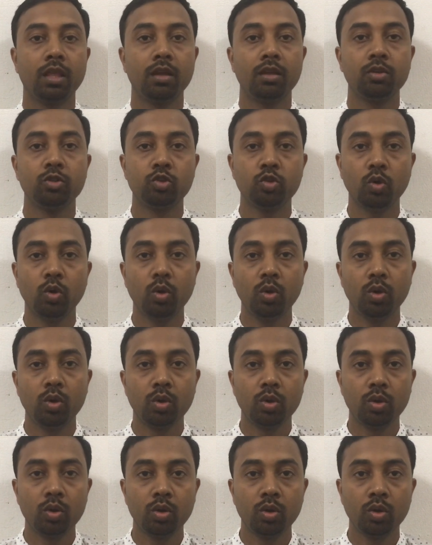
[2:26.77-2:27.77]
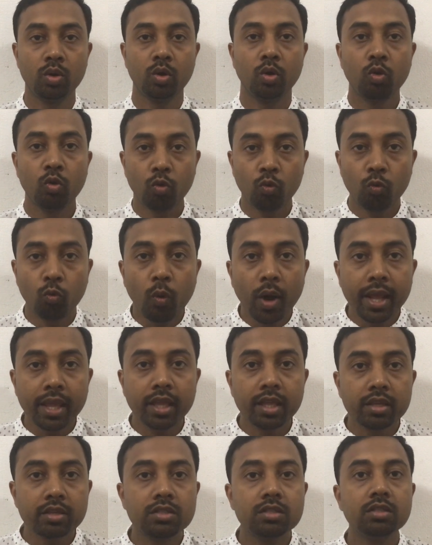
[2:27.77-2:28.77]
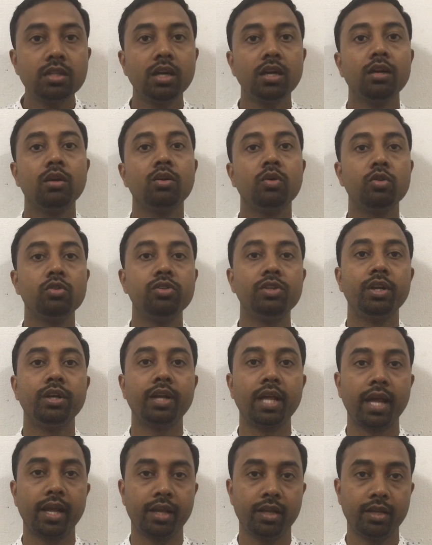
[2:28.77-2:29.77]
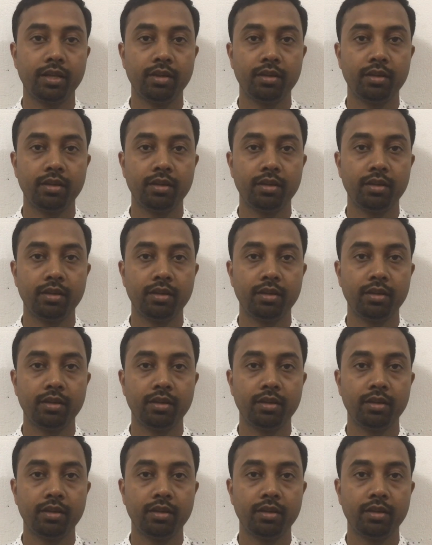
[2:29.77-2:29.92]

So, why is the question tag?